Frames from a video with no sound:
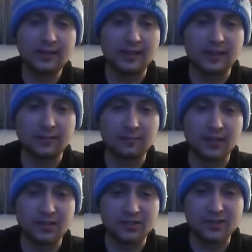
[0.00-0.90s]
but
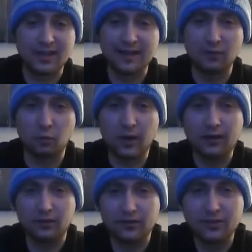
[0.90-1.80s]
he just didn't have the
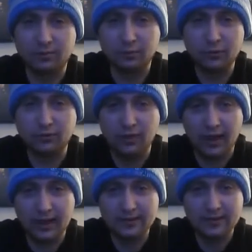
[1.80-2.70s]
records to prove
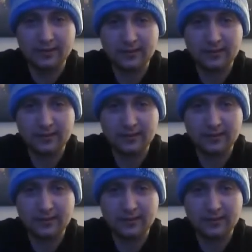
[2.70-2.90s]
that.